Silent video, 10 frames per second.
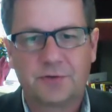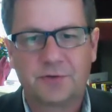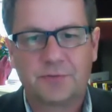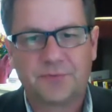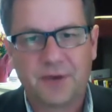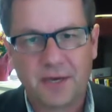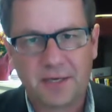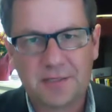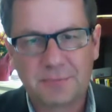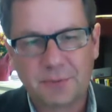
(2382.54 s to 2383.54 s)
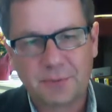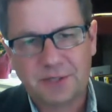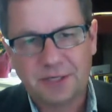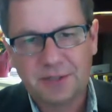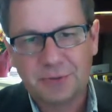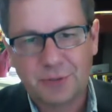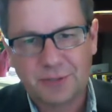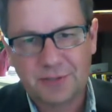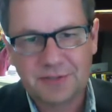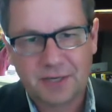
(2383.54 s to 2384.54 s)
phase where we need to
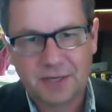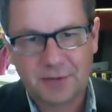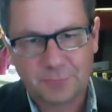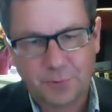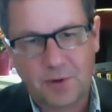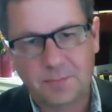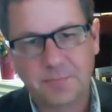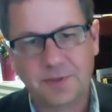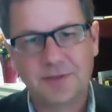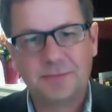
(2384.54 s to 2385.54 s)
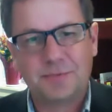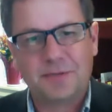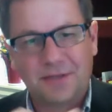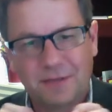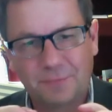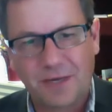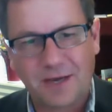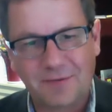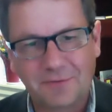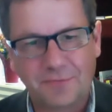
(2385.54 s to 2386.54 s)
understand the problem, and then we
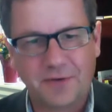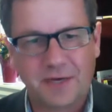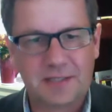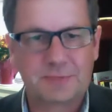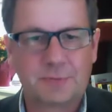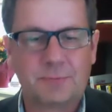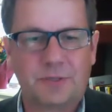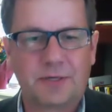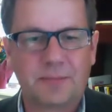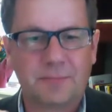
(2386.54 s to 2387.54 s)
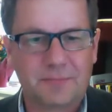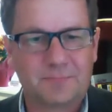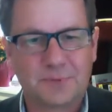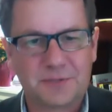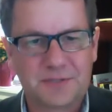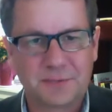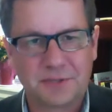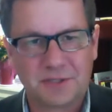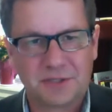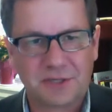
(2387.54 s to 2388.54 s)
have the phase when we come up with some
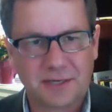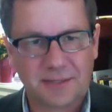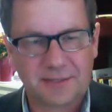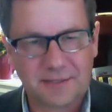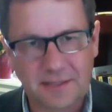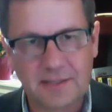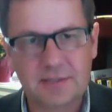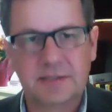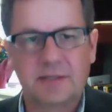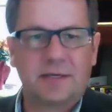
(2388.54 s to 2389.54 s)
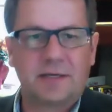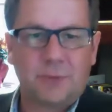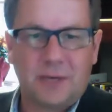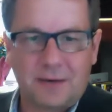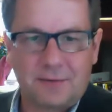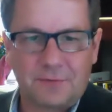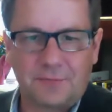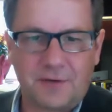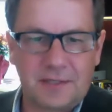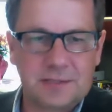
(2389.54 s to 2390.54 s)
initial ideas, and then we have the
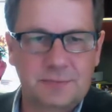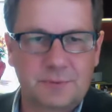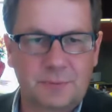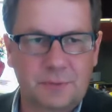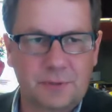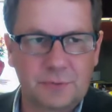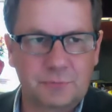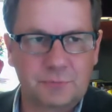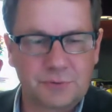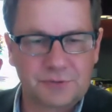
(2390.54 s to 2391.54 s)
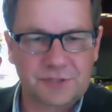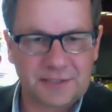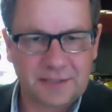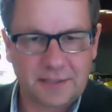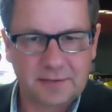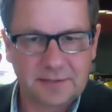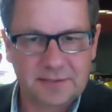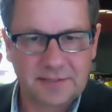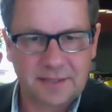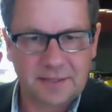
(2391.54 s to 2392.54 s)
phase where we do more detailed
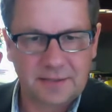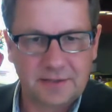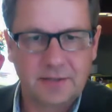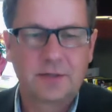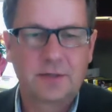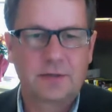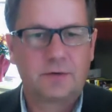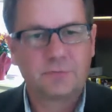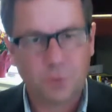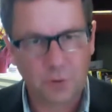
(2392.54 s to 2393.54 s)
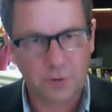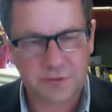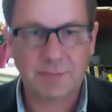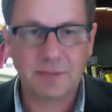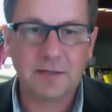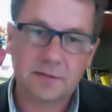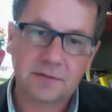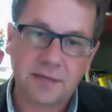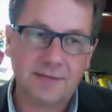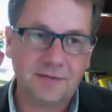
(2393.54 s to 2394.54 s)
design. Of course, I mean,
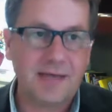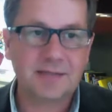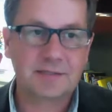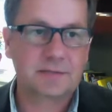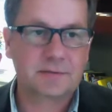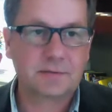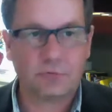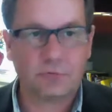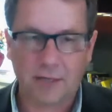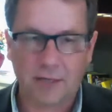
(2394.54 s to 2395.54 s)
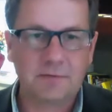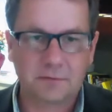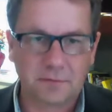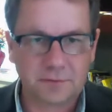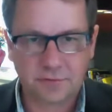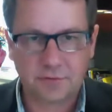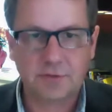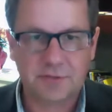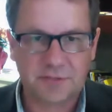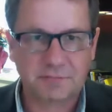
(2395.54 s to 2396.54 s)
and that's correct on
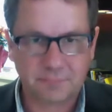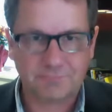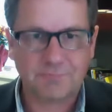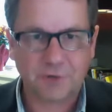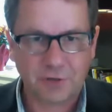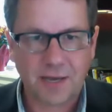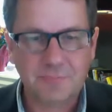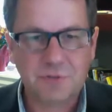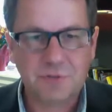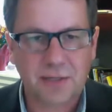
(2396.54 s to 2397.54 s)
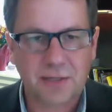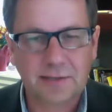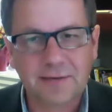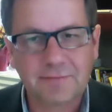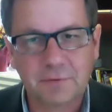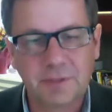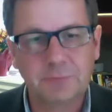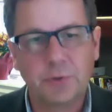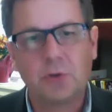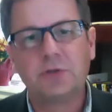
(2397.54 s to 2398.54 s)
some very abstract level, but
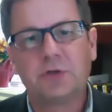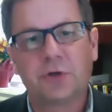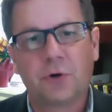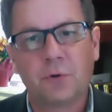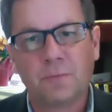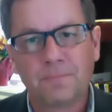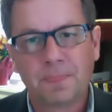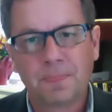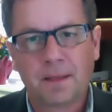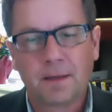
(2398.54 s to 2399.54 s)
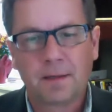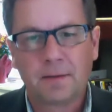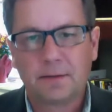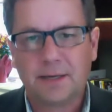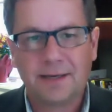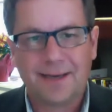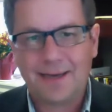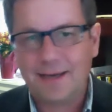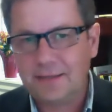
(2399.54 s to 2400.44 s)
we all know at any